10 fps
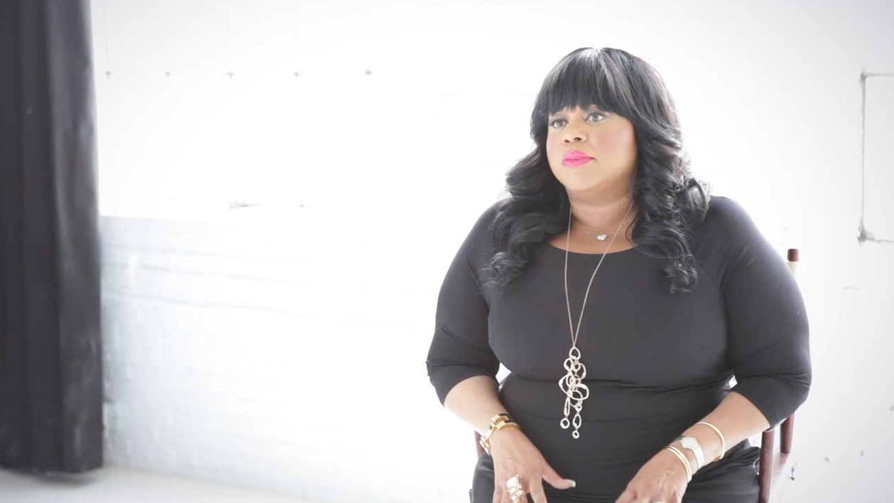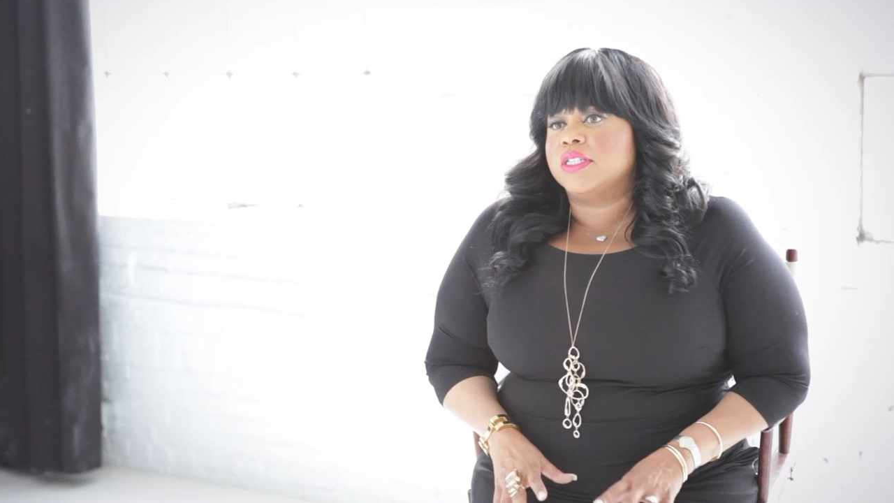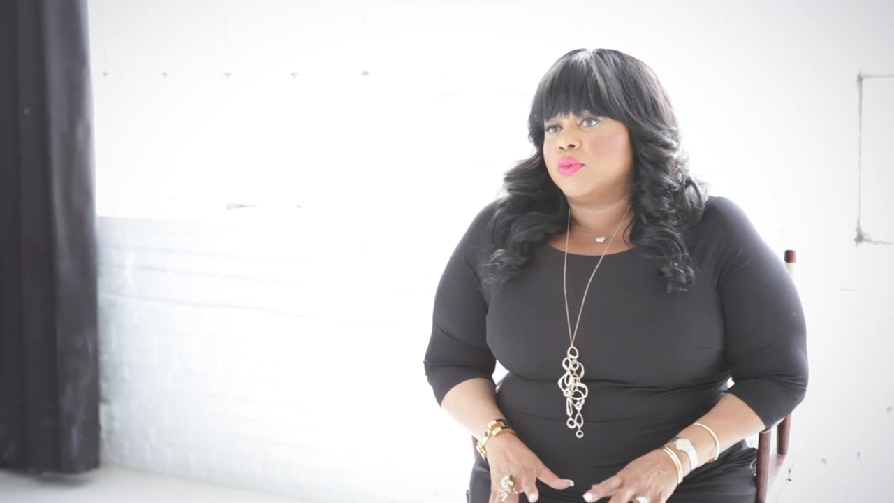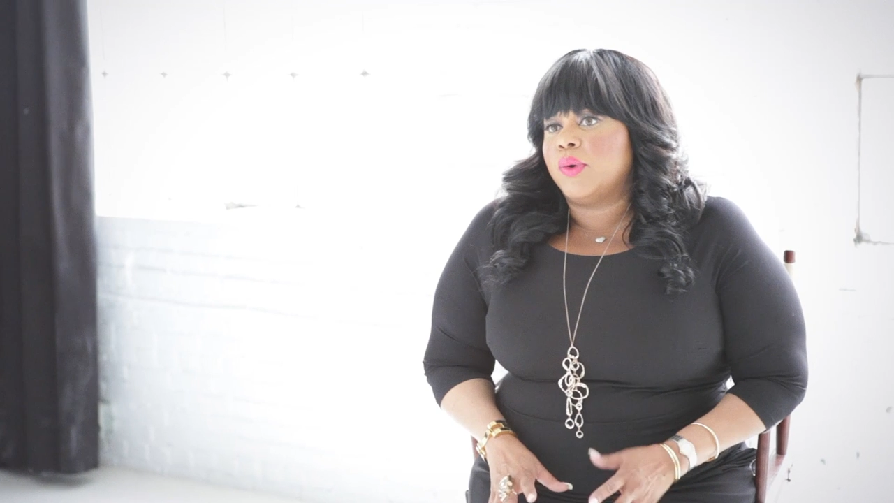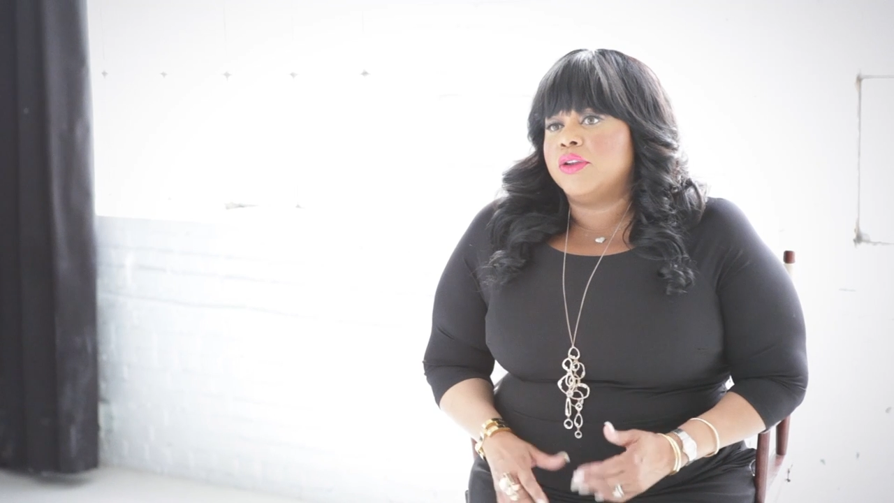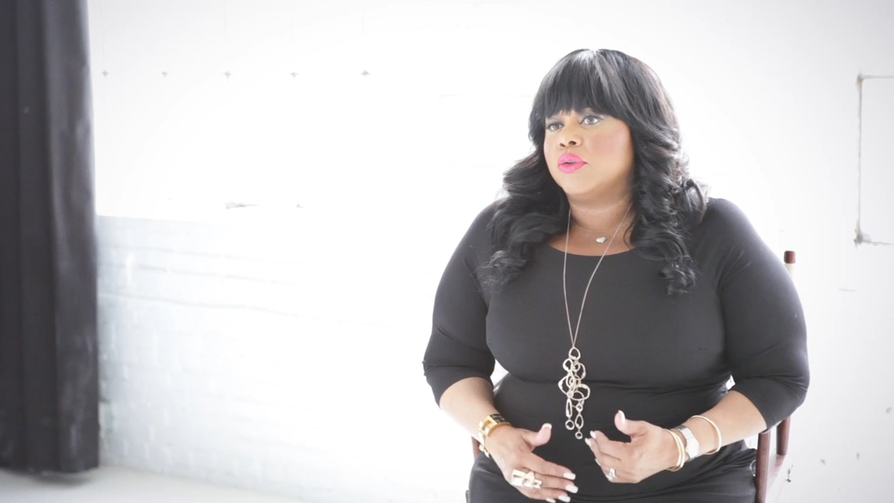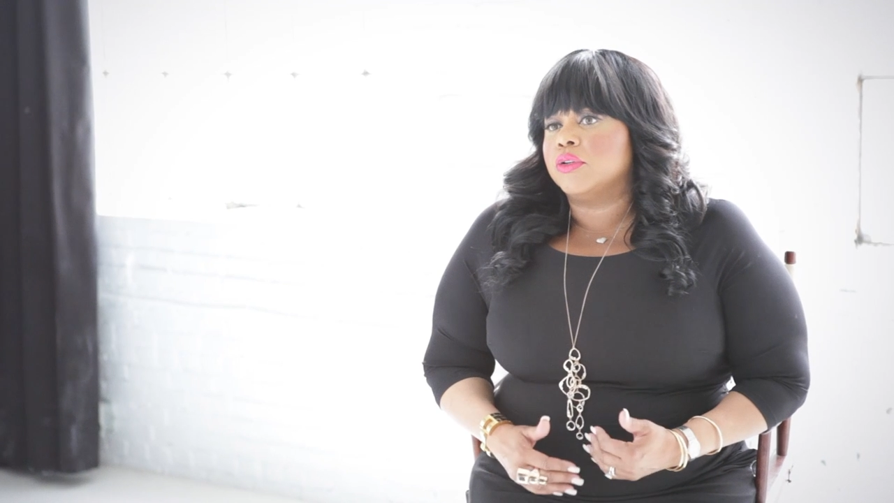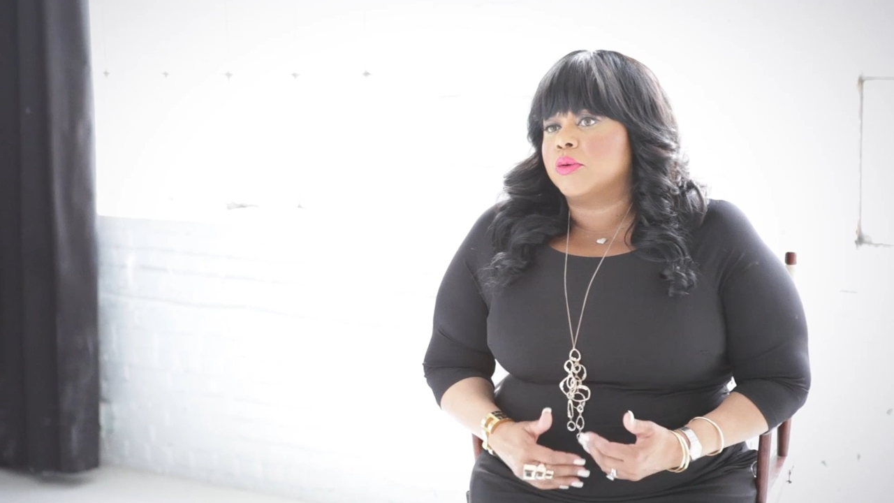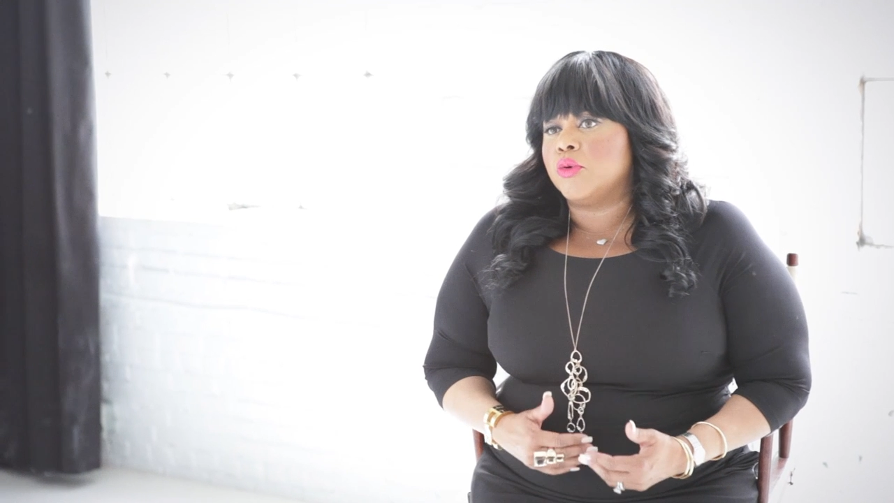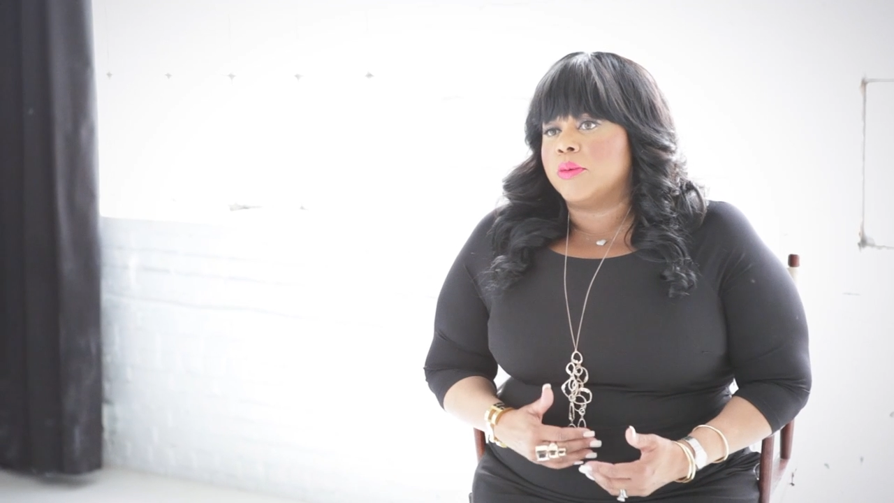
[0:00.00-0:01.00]
This way you'll
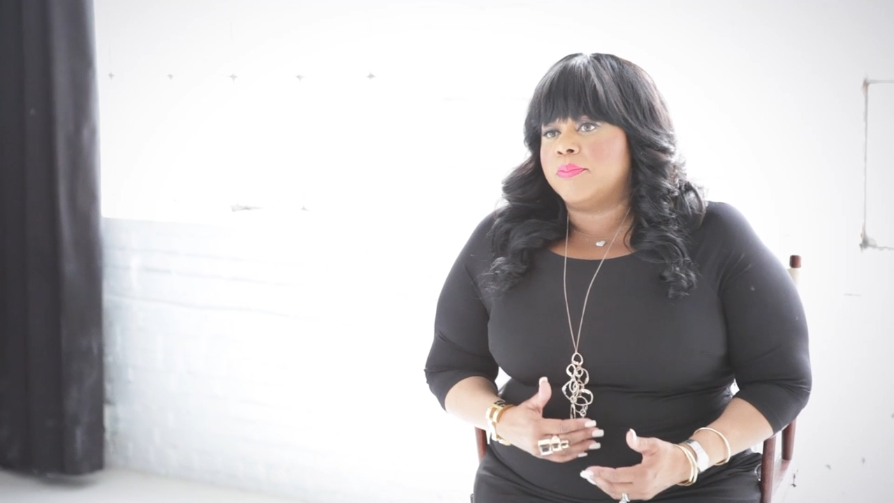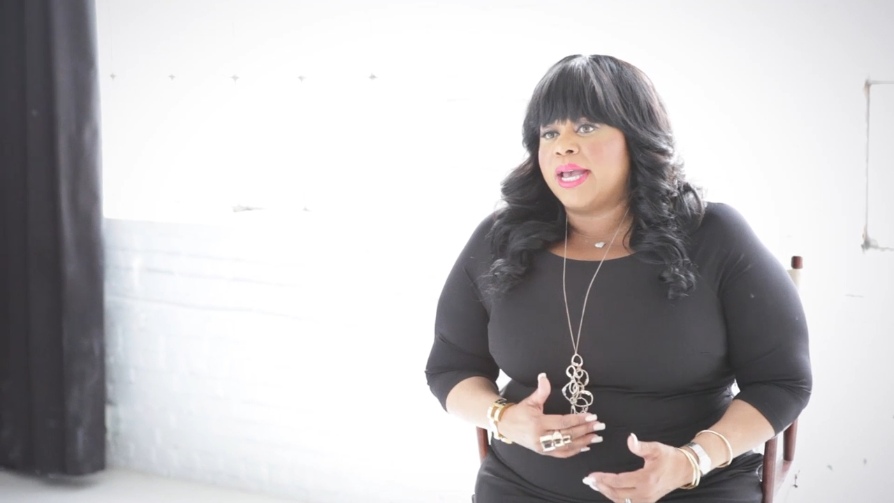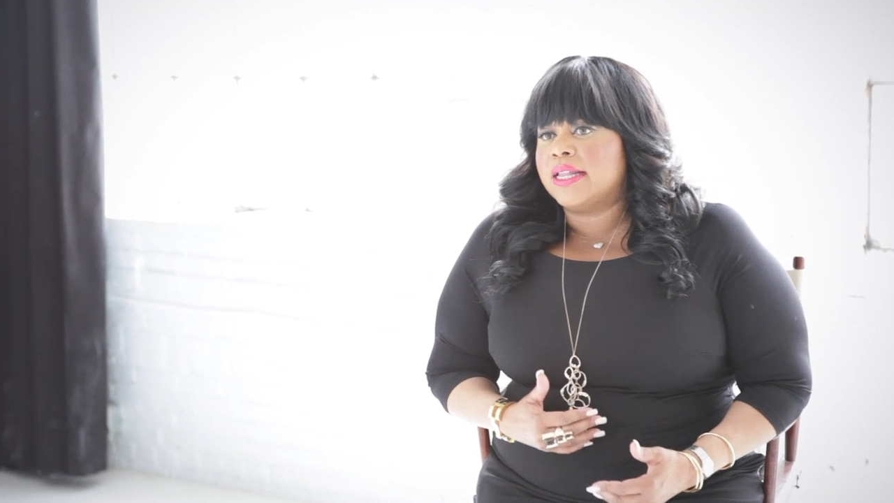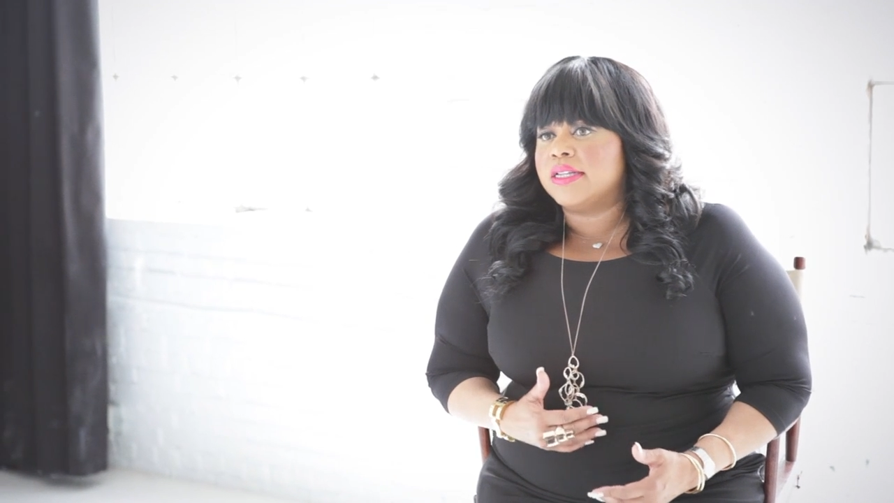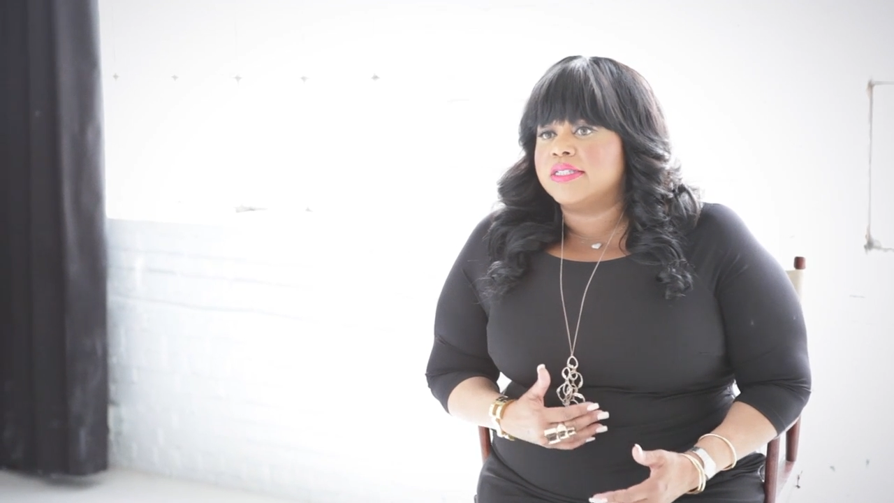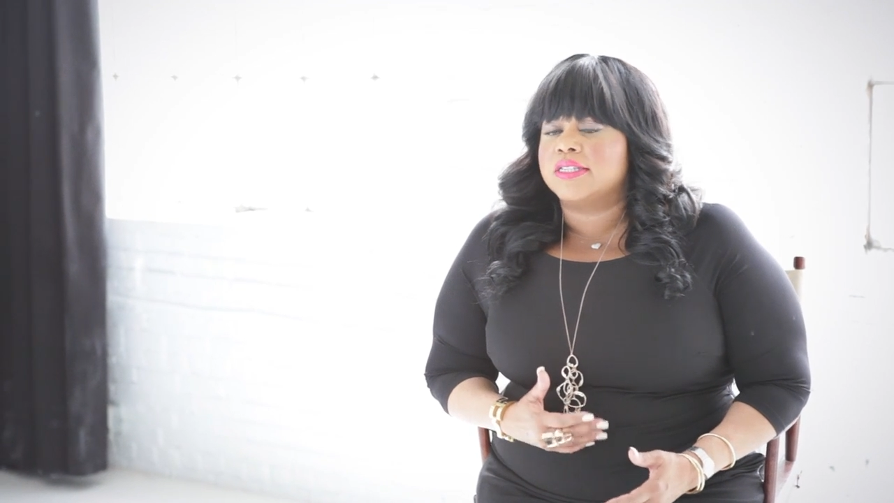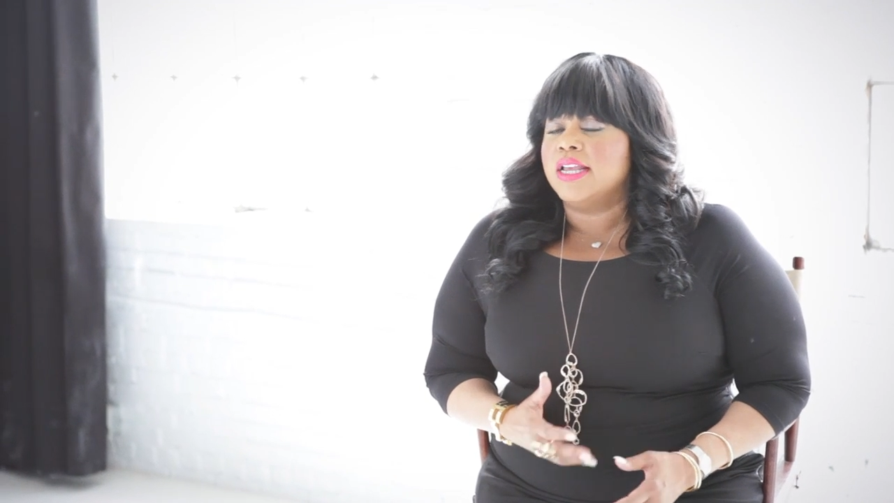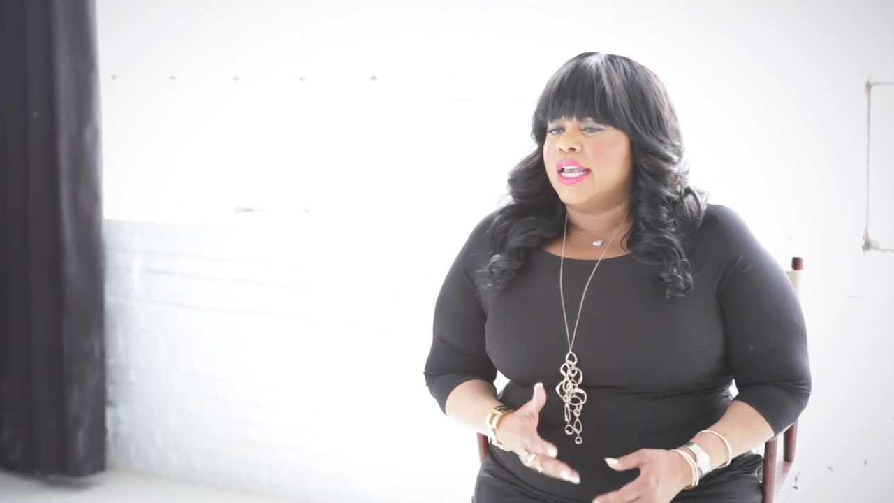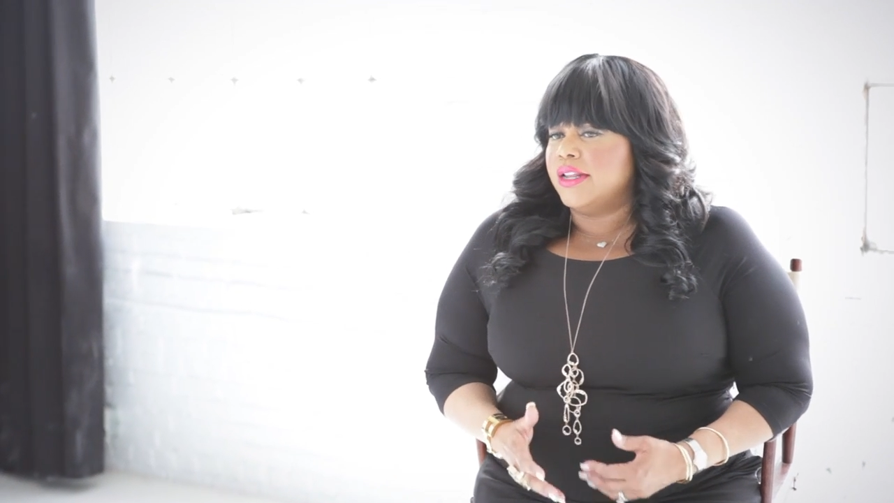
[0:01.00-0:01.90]
look more balanced